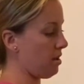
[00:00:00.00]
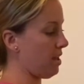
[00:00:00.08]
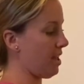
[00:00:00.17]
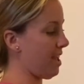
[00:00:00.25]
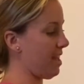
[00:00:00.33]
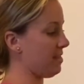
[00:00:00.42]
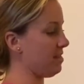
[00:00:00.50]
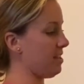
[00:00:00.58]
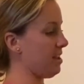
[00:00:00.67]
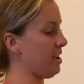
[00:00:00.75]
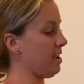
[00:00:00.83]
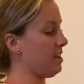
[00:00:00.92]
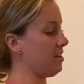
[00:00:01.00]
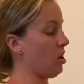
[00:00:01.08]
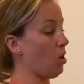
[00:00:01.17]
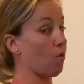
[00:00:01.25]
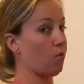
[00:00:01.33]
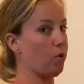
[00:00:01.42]
And then
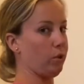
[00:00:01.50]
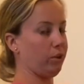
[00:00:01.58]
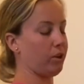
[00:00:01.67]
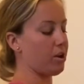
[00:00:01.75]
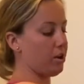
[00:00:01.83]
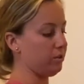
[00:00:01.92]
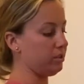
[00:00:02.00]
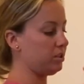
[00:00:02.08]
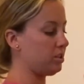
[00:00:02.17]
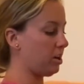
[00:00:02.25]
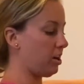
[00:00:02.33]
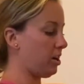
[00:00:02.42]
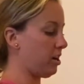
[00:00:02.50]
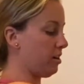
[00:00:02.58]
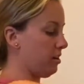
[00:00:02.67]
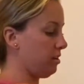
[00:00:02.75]
roller coaster.